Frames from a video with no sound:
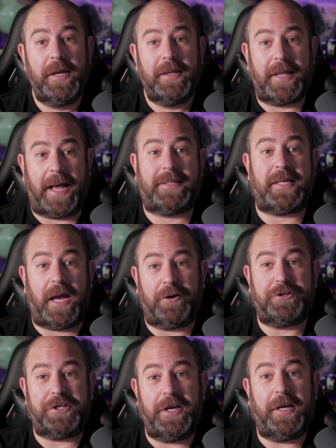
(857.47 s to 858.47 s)
that's how
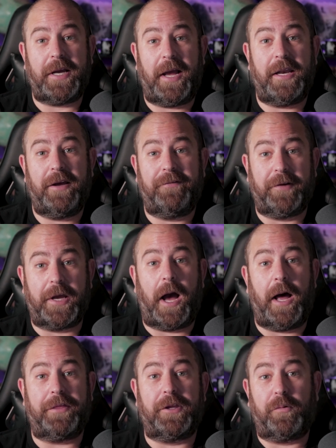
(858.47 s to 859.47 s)
she kind of
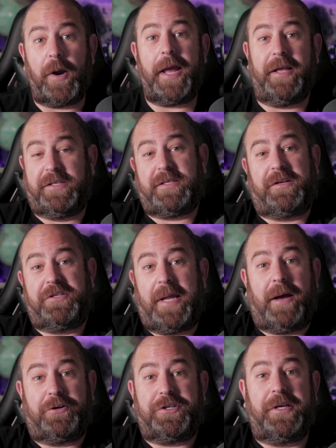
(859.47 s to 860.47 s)
got the reins, because
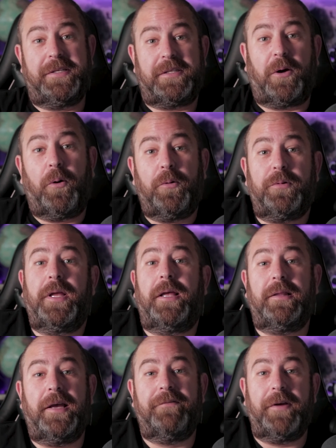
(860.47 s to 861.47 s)
now she's the only
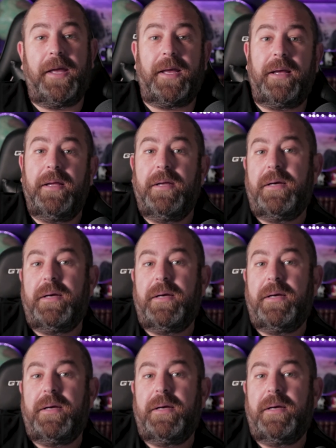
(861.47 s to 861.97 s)
living